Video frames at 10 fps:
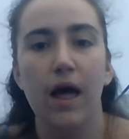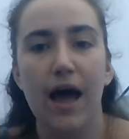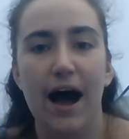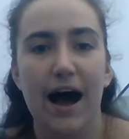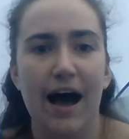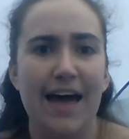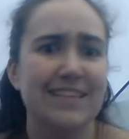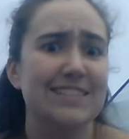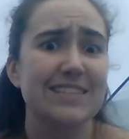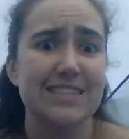And this
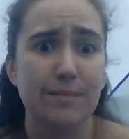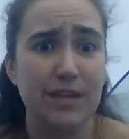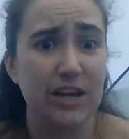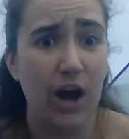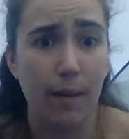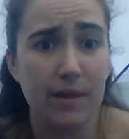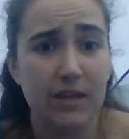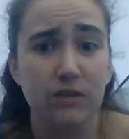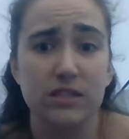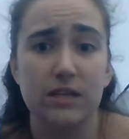is something common that
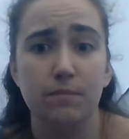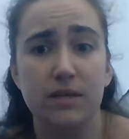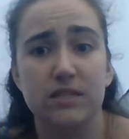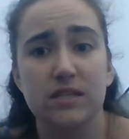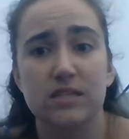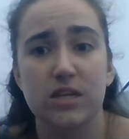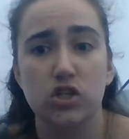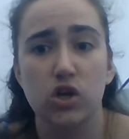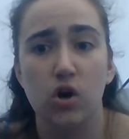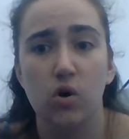you'll see in pieces that
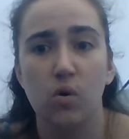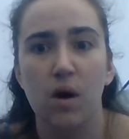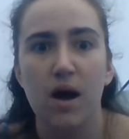show